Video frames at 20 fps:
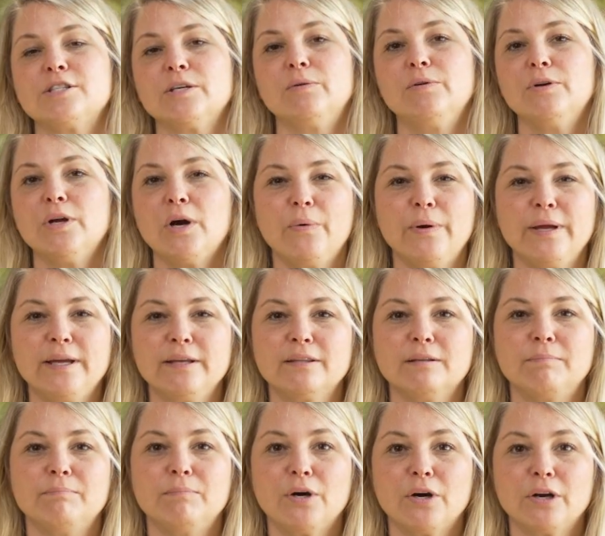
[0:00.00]
So knowing
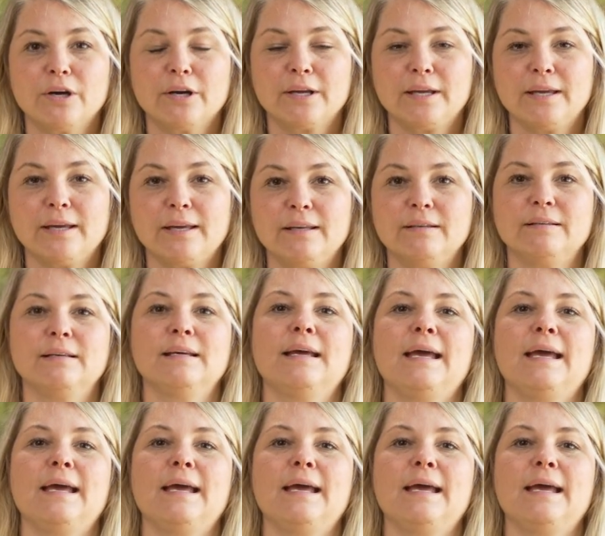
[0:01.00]
the market,